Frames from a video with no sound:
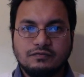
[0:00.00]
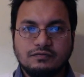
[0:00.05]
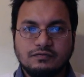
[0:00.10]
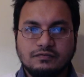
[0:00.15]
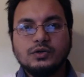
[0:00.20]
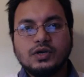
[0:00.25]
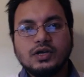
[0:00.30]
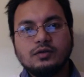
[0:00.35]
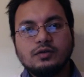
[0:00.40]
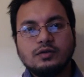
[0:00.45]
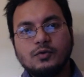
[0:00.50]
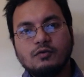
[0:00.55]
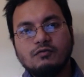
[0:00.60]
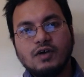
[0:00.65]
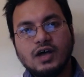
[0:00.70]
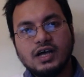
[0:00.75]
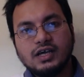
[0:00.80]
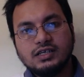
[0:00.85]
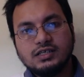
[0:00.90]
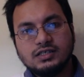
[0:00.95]
Or you can
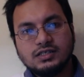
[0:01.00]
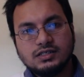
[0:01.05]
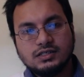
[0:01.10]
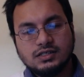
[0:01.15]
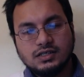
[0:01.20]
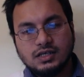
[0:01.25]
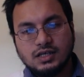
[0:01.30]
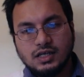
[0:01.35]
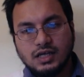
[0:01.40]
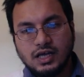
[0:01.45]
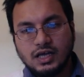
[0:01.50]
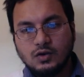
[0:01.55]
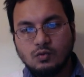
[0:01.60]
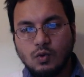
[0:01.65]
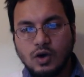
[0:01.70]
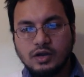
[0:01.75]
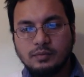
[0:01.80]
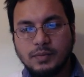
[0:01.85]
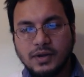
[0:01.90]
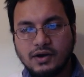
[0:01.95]
provide
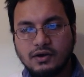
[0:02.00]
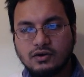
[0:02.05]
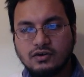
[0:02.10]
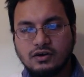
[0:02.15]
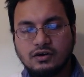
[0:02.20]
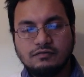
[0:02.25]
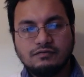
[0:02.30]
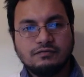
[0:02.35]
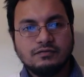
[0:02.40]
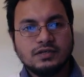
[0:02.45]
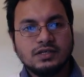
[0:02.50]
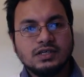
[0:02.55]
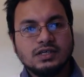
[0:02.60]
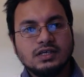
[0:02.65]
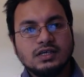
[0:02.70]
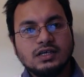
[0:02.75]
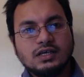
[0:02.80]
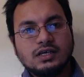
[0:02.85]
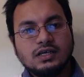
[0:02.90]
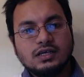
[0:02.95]
in one paragraph
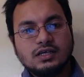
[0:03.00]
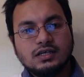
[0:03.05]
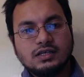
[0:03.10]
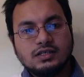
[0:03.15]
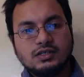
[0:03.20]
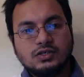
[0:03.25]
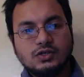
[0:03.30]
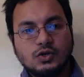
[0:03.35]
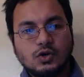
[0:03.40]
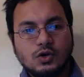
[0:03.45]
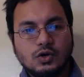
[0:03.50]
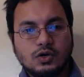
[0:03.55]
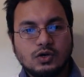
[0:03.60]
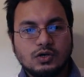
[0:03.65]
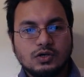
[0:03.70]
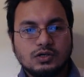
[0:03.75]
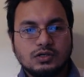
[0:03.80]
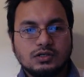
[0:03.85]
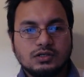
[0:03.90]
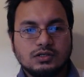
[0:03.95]

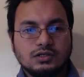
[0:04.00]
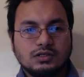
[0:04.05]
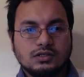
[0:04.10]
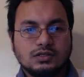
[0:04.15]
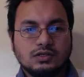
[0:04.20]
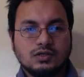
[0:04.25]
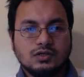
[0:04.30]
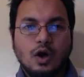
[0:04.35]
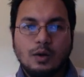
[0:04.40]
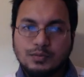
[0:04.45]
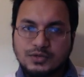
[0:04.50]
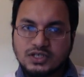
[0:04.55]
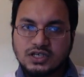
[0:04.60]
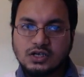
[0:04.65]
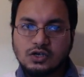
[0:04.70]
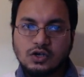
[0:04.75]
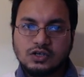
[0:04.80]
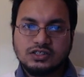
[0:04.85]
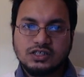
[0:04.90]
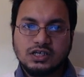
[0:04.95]
your
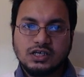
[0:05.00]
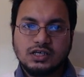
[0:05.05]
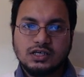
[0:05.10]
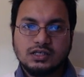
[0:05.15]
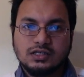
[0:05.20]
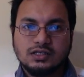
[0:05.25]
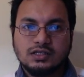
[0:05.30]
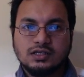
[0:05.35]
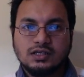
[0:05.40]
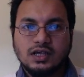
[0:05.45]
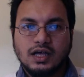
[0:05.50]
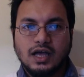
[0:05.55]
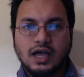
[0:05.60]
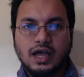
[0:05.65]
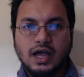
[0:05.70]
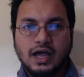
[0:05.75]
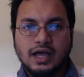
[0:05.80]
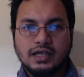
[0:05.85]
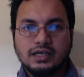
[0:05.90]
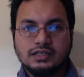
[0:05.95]
opposite logic
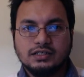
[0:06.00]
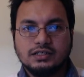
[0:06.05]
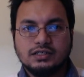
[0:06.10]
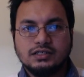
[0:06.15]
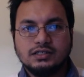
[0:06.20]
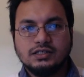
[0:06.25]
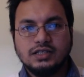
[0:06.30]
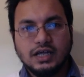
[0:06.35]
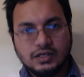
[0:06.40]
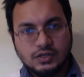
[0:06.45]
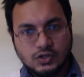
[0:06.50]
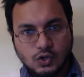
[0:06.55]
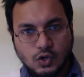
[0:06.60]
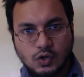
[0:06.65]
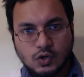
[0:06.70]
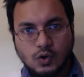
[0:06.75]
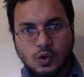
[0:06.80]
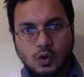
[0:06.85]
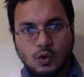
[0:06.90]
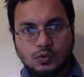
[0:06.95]
and then
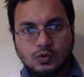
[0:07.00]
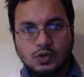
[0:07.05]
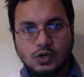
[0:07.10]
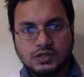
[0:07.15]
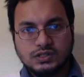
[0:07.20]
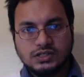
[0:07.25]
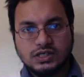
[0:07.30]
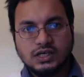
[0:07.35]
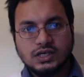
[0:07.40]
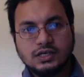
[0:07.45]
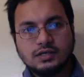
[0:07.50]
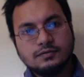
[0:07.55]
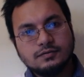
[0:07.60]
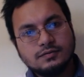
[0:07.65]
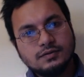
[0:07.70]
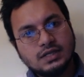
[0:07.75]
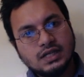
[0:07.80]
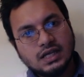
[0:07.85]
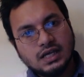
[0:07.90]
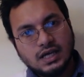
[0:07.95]
your own logic
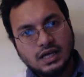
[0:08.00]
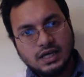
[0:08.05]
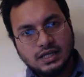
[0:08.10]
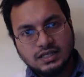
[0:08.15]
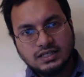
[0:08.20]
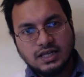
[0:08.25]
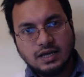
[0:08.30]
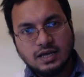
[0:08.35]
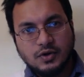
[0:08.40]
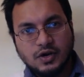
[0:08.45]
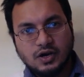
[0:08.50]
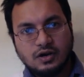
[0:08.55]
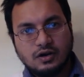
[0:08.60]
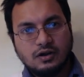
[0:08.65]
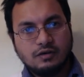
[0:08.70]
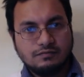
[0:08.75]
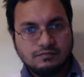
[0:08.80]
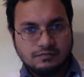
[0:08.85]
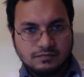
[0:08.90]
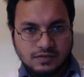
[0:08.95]
in the same
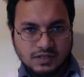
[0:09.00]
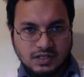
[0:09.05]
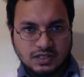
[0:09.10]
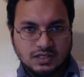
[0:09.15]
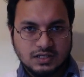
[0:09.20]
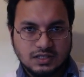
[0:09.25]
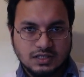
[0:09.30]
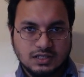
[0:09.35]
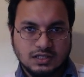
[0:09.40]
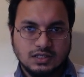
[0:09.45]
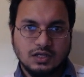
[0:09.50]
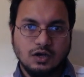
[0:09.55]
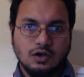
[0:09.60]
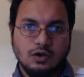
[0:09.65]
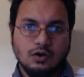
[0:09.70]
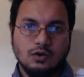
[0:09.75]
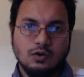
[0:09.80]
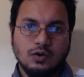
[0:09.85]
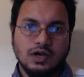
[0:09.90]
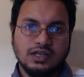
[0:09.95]
paragraph.
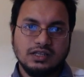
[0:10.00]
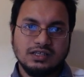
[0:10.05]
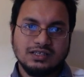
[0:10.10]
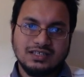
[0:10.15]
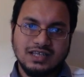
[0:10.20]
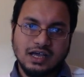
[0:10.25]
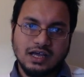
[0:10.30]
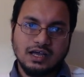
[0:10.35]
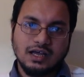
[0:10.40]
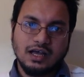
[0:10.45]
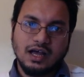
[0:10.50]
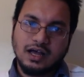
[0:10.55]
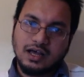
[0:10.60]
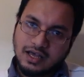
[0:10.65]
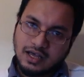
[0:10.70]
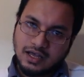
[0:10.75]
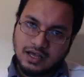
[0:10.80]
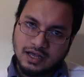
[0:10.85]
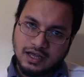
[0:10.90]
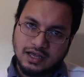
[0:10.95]
So in
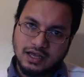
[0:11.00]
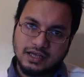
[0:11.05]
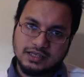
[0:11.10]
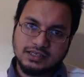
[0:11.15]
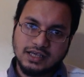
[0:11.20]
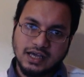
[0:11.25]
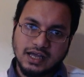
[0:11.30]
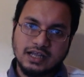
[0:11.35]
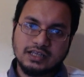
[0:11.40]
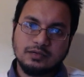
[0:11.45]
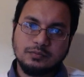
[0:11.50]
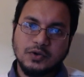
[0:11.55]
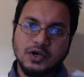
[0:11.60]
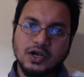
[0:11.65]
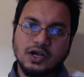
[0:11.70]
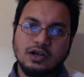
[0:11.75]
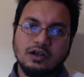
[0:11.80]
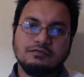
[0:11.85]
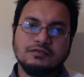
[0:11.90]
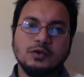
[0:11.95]
in another
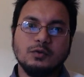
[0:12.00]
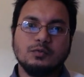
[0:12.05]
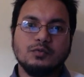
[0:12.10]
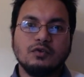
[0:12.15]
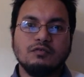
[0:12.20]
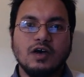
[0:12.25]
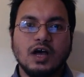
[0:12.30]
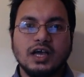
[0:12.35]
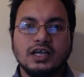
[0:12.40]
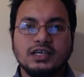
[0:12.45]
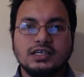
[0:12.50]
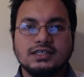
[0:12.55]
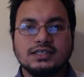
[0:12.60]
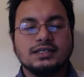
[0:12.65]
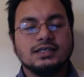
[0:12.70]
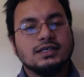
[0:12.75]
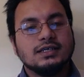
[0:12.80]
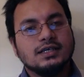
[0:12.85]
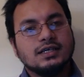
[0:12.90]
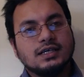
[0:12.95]
paragraph you
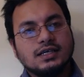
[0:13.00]
provide